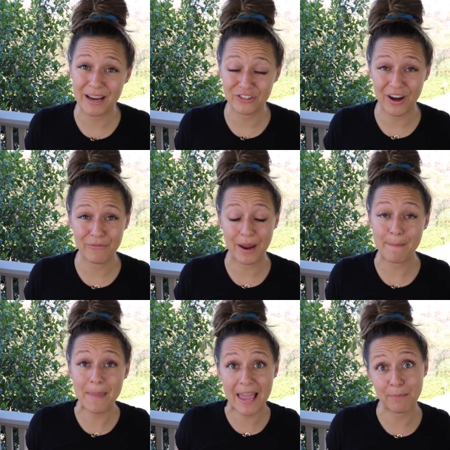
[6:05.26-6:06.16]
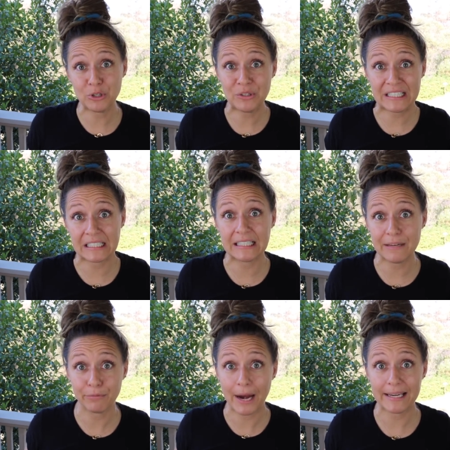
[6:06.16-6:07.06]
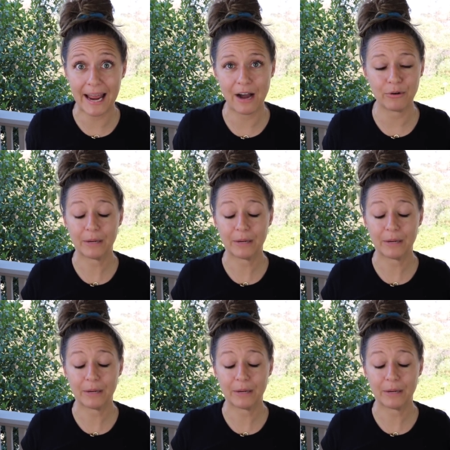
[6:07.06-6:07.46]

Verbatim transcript: my driveway. Ma'am, you need to leave right now.